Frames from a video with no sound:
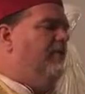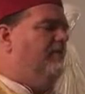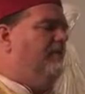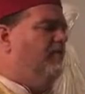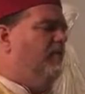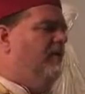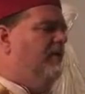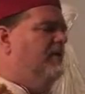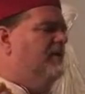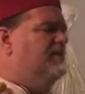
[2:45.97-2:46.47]

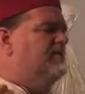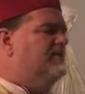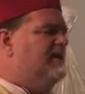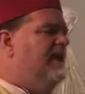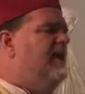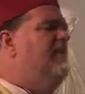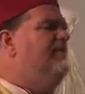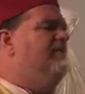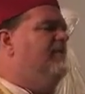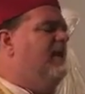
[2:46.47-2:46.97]
I'm going to
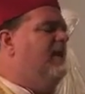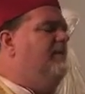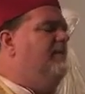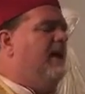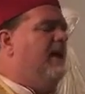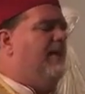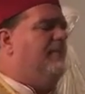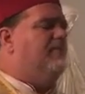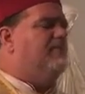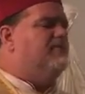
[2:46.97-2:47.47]
save
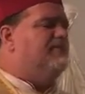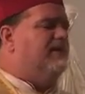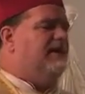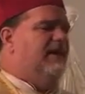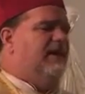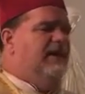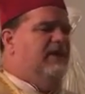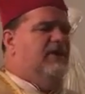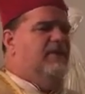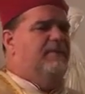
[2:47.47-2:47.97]
him by
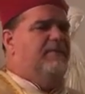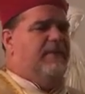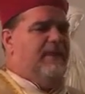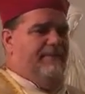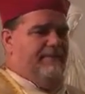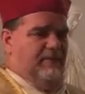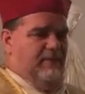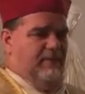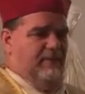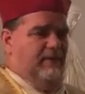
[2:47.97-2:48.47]
presenting to the
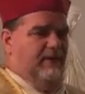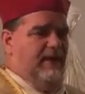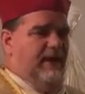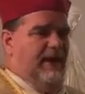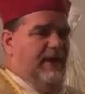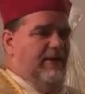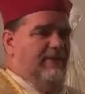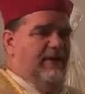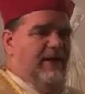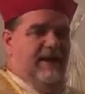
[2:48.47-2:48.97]
people
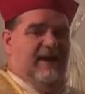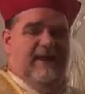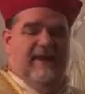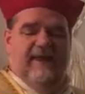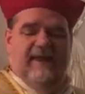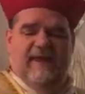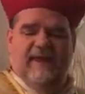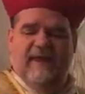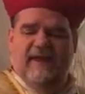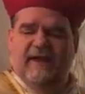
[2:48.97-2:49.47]
that
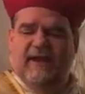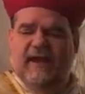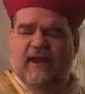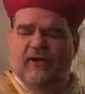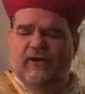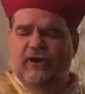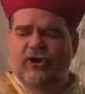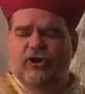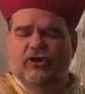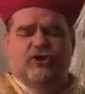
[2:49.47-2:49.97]
he,
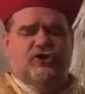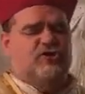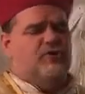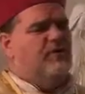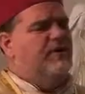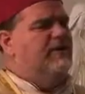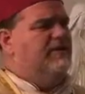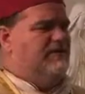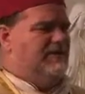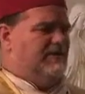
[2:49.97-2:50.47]
here are your
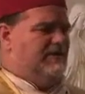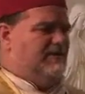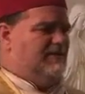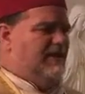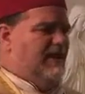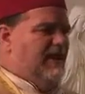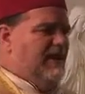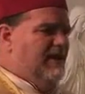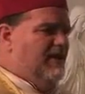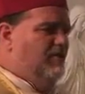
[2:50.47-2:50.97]

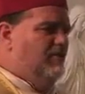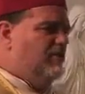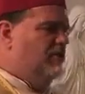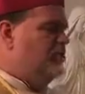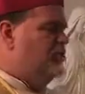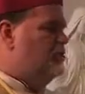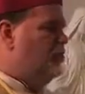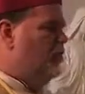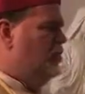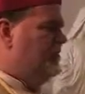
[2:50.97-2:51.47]
choices. You
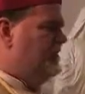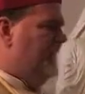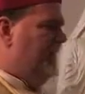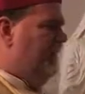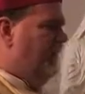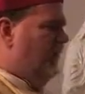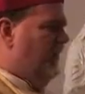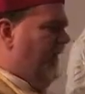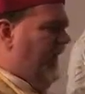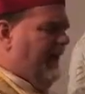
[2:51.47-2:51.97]
can choose
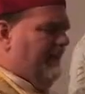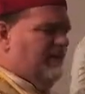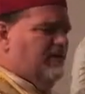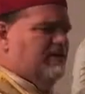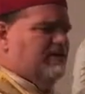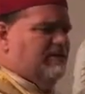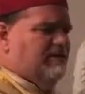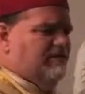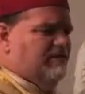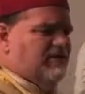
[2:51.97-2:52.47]
between
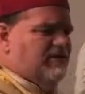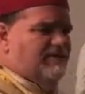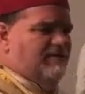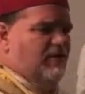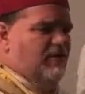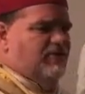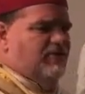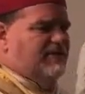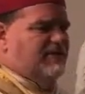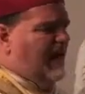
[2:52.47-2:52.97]
Barabbas, who is
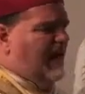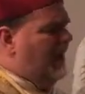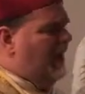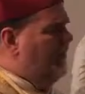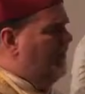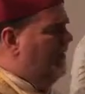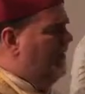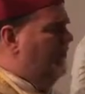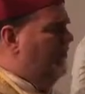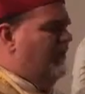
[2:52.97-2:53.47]
most
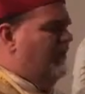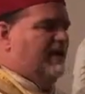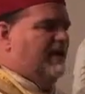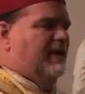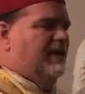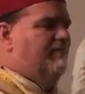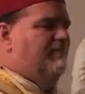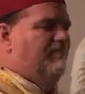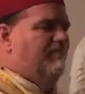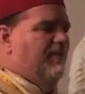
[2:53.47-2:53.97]
terrible and
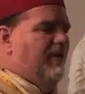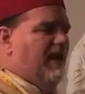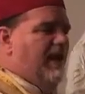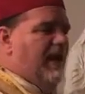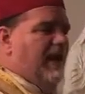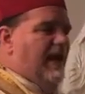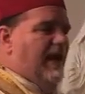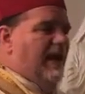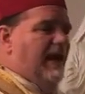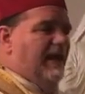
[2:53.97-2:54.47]
wicked,
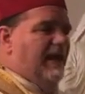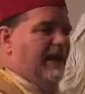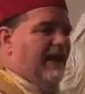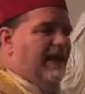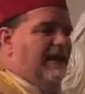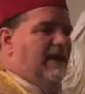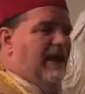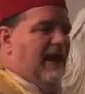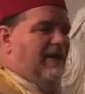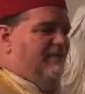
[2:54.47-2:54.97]

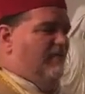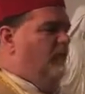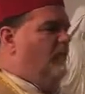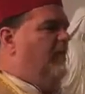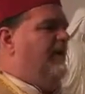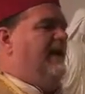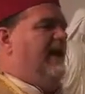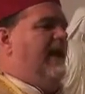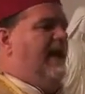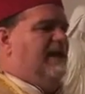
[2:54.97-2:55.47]
and
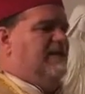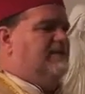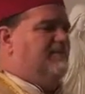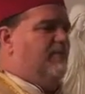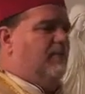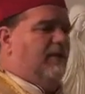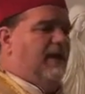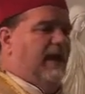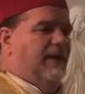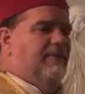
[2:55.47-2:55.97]
everyone hates
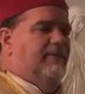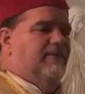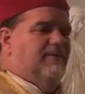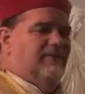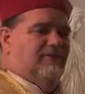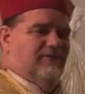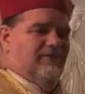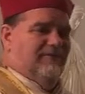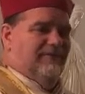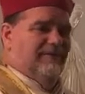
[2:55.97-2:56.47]

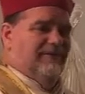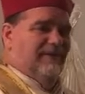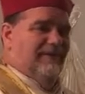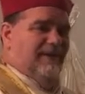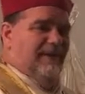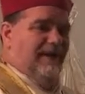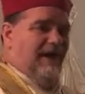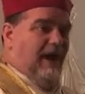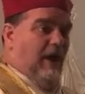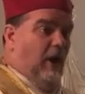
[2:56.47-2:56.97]
Barabbas.
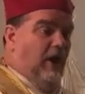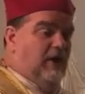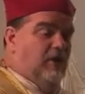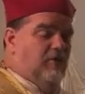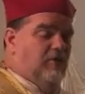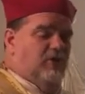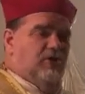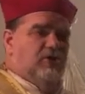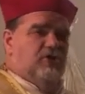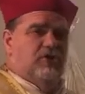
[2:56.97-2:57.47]

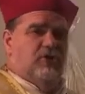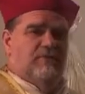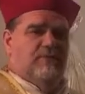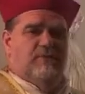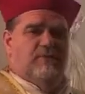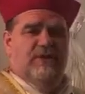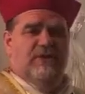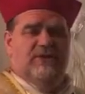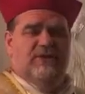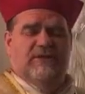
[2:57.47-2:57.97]
And you can choose
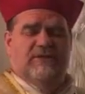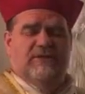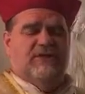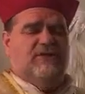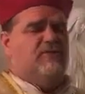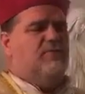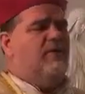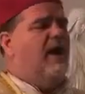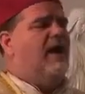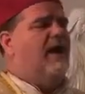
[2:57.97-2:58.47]
between
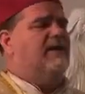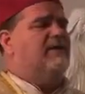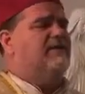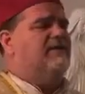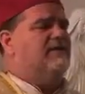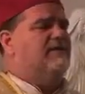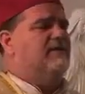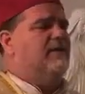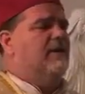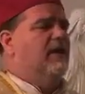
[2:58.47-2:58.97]
Jesus
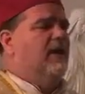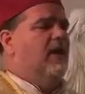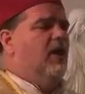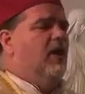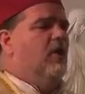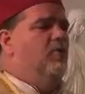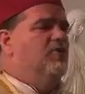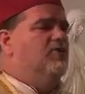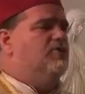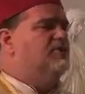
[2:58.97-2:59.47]
Christ,
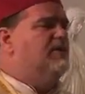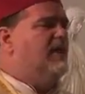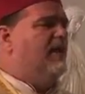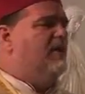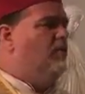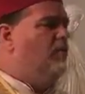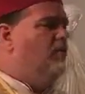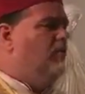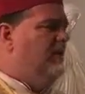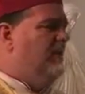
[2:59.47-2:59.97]
who is
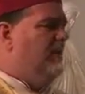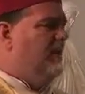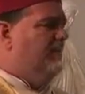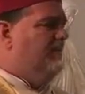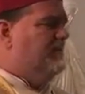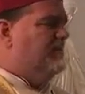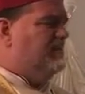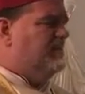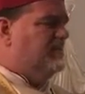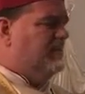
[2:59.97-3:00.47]
not only a,
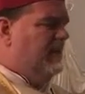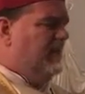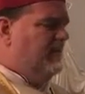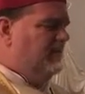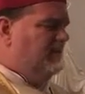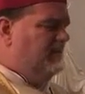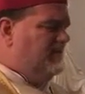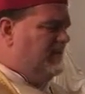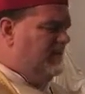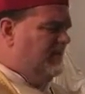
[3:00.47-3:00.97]

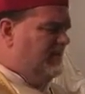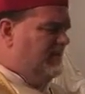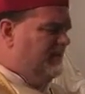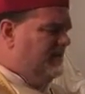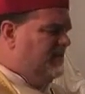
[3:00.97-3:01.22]
the